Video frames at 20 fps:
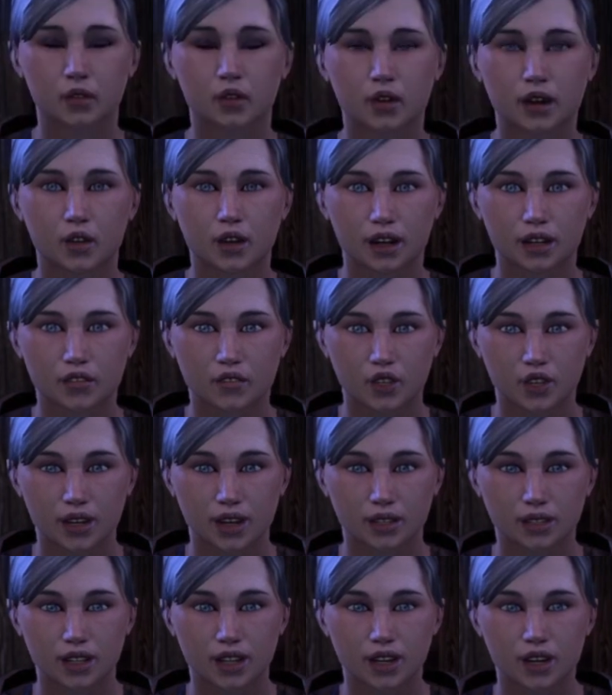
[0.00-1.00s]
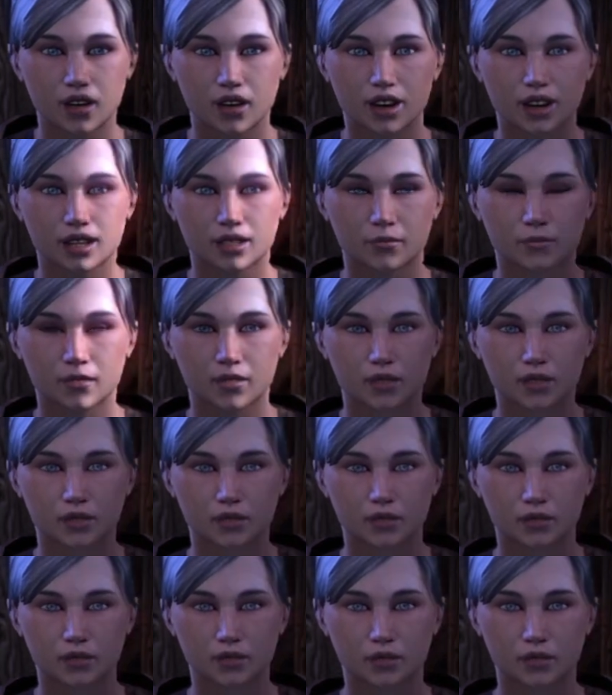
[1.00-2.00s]
You arrived just in time.
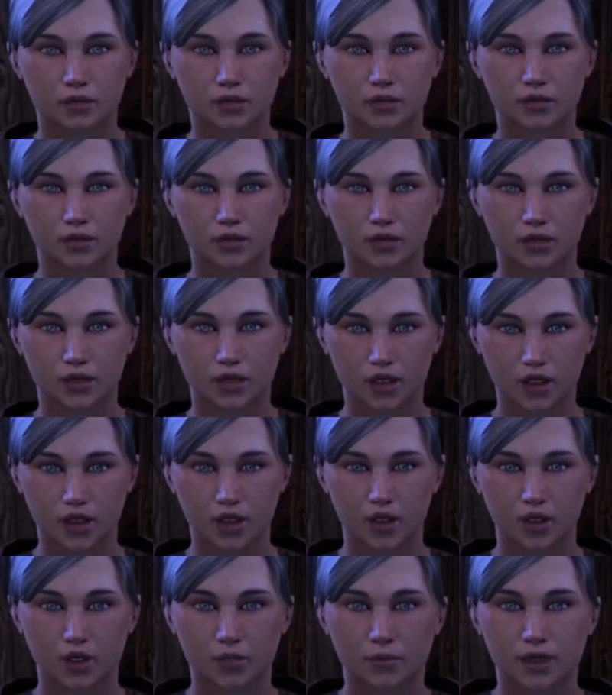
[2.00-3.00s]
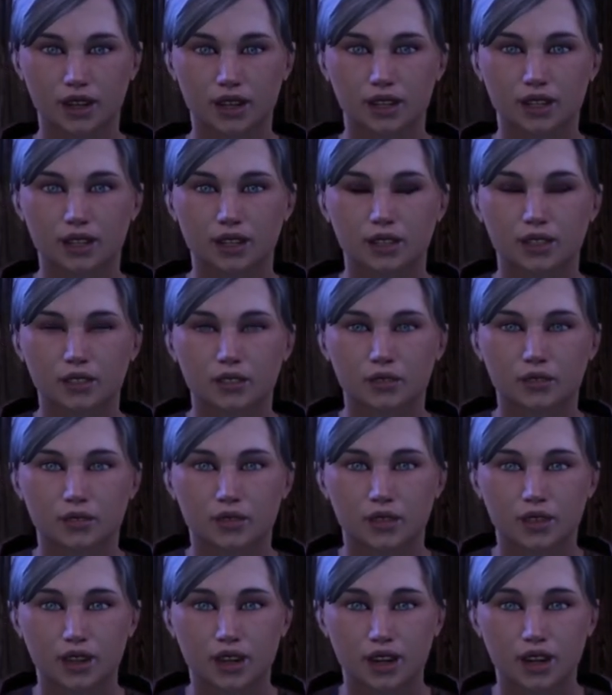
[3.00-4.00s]
Not too badly.
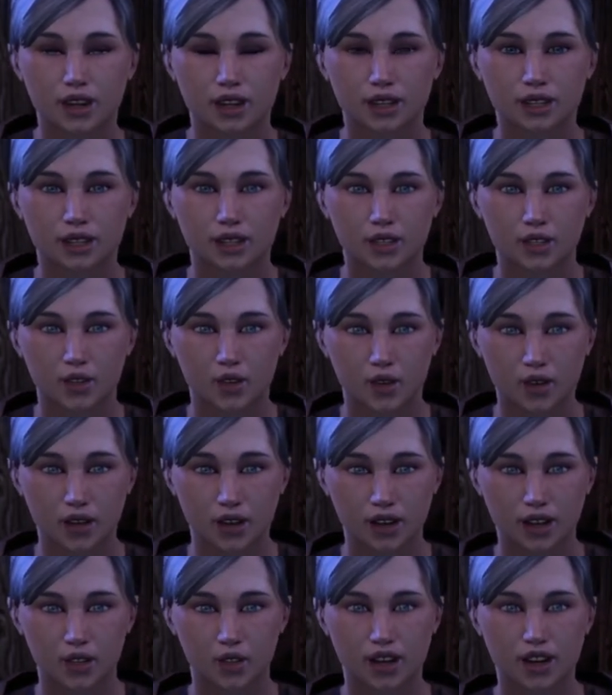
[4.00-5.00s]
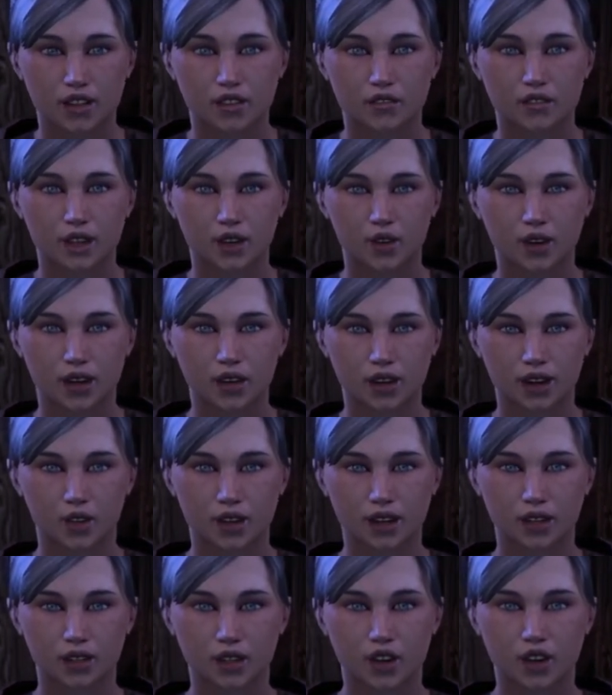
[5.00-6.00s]
Luckily, you got here ahead of their
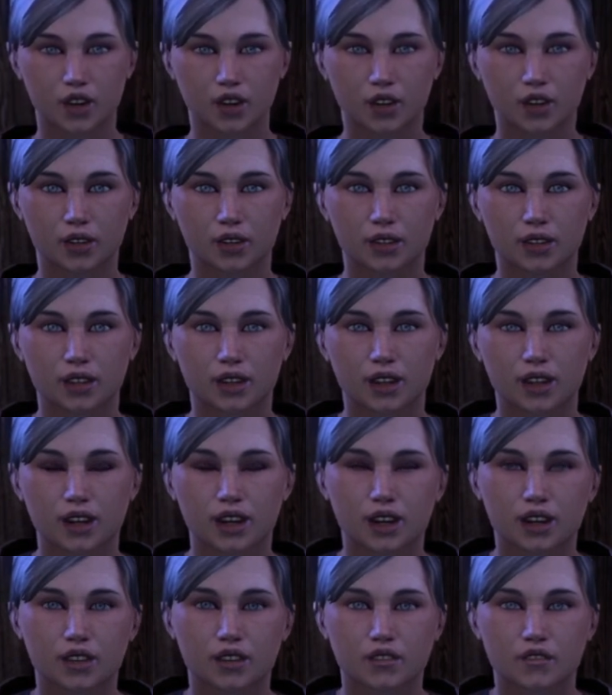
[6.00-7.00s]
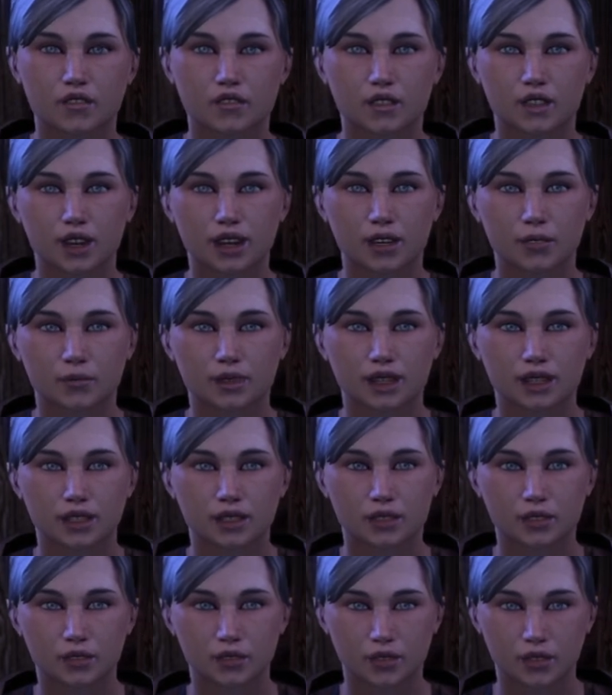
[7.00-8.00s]
interrogator. Thanks for freeing me.
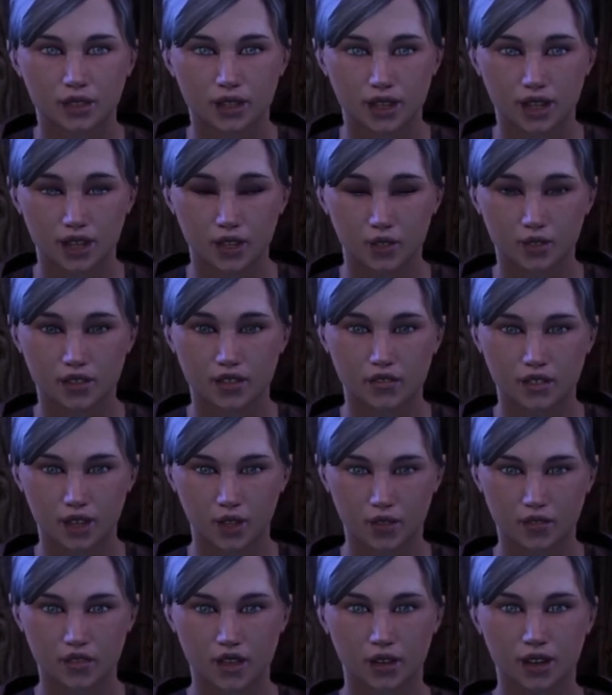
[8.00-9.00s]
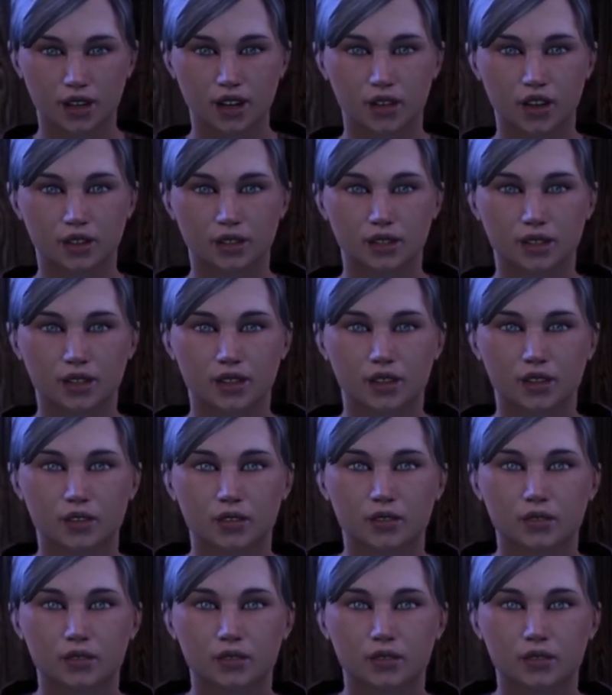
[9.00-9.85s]
Now we have to look for the others.